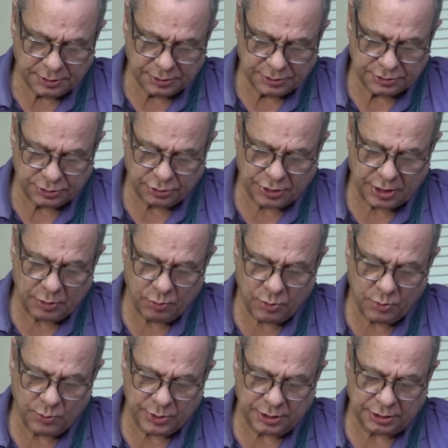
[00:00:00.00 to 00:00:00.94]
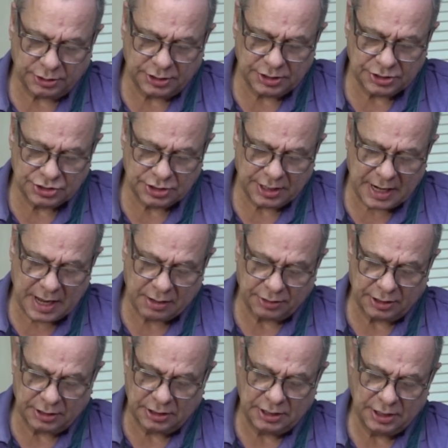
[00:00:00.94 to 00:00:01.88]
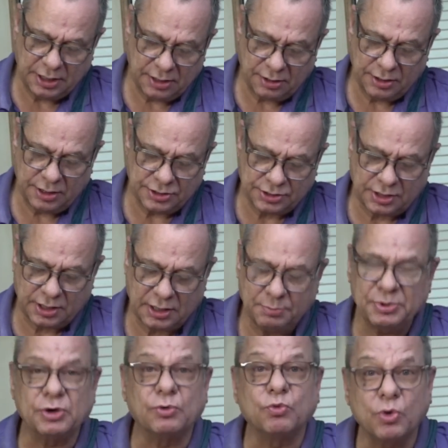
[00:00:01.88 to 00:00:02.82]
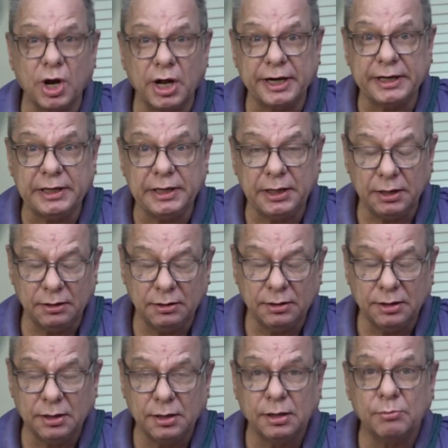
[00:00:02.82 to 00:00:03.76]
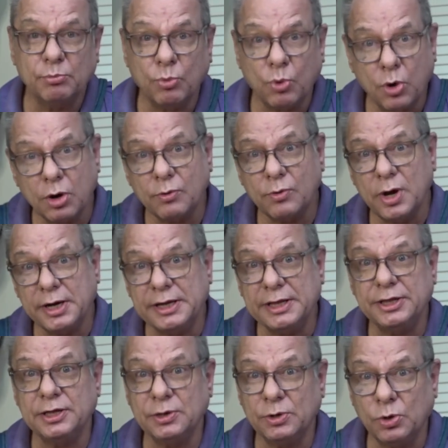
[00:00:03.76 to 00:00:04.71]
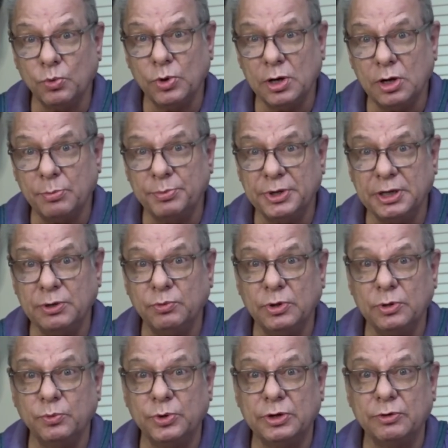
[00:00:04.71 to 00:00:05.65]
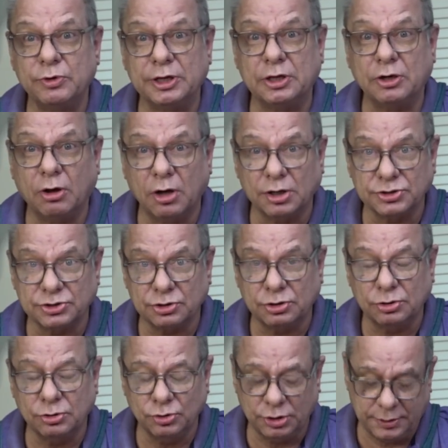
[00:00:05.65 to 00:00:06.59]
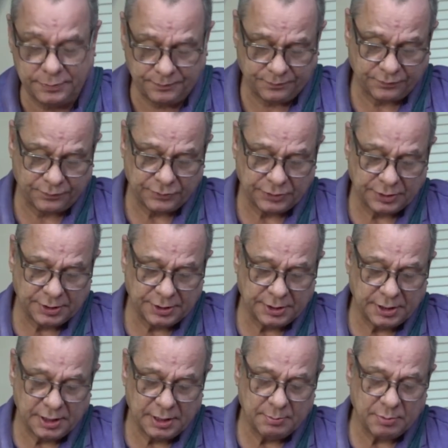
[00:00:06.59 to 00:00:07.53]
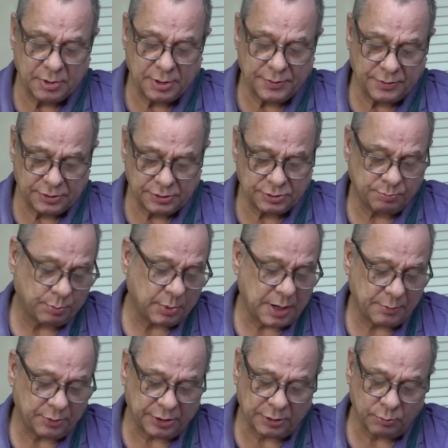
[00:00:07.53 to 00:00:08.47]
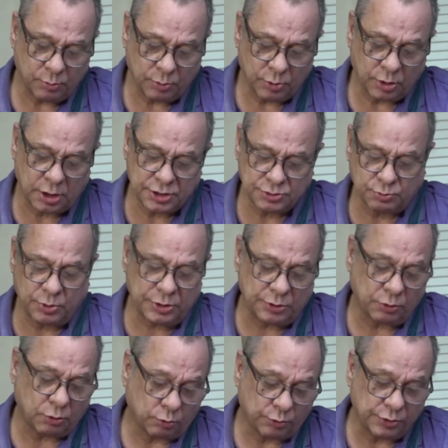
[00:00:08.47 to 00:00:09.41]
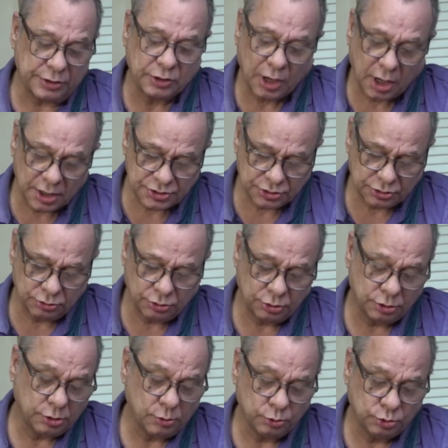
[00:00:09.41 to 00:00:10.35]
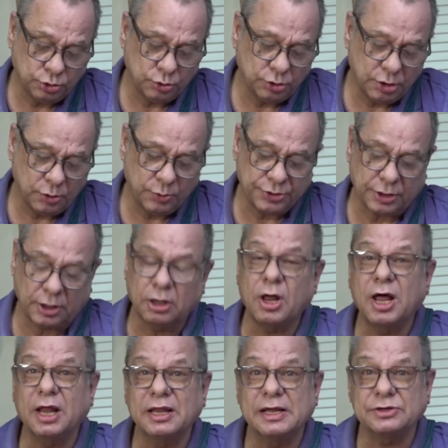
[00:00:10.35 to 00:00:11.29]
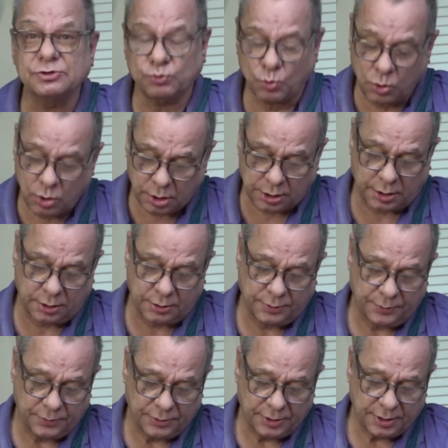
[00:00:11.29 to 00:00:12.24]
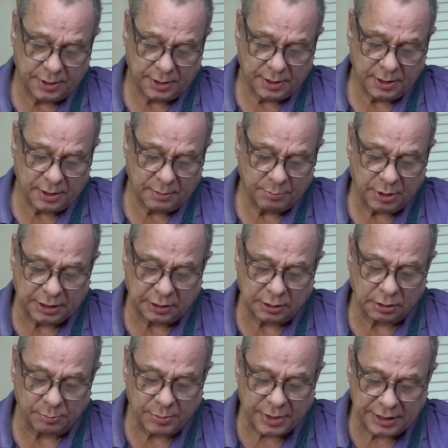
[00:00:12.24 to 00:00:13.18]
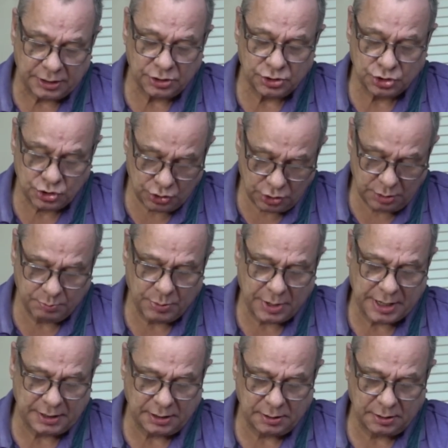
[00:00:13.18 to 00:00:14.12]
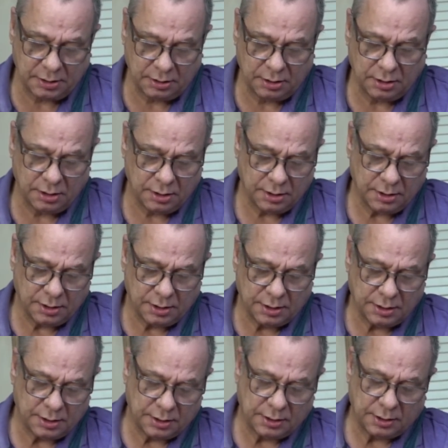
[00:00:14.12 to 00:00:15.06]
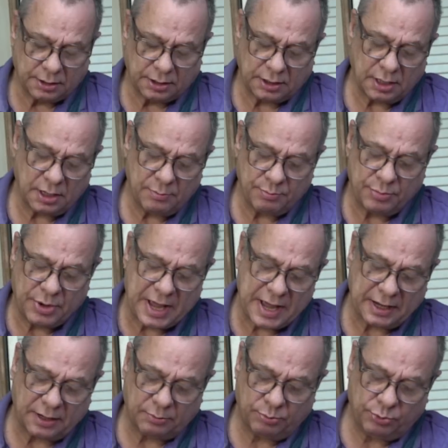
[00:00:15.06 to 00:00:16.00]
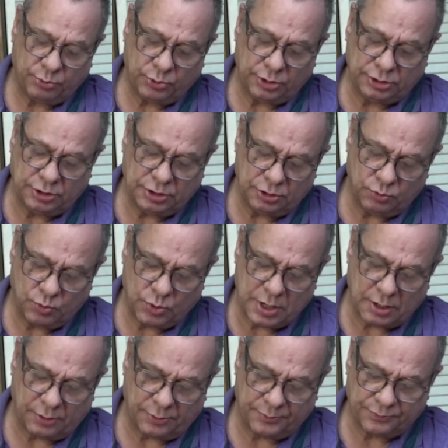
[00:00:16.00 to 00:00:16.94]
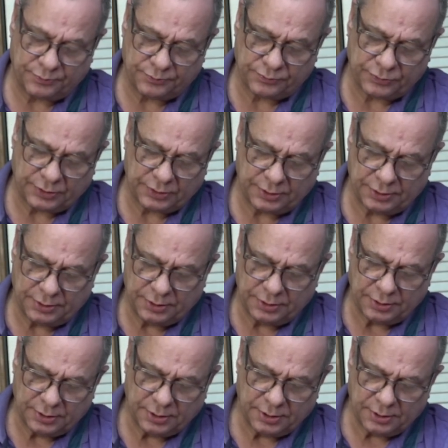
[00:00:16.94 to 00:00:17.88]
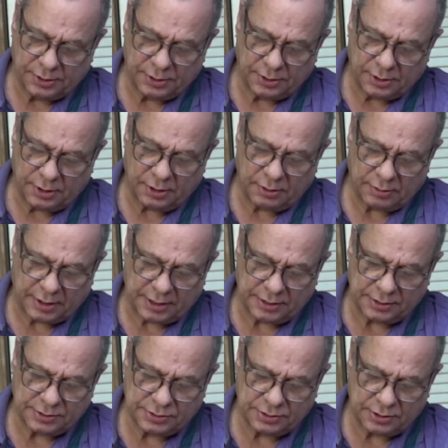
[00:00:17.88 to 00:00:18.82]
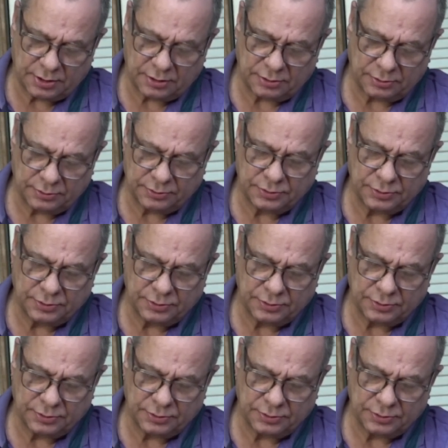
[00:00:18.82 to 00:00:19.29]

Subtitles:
so that when we dish it out in here, it's going to be runny, more runny than it will be when we reconstitute it, because we reconstitute it with a lot less water, but should make it come back pretty well. All right, so